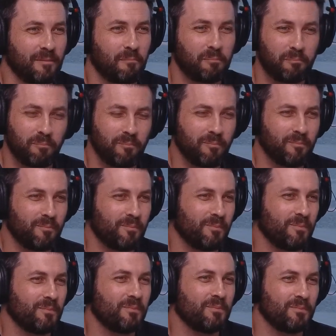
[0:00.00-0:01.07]
basically
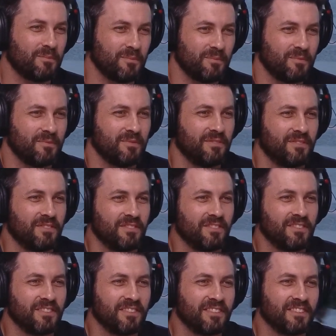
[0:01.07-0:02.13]
unfucked up my
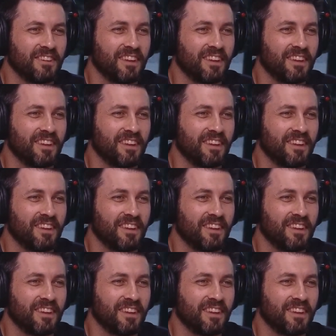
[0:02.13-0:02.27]
children.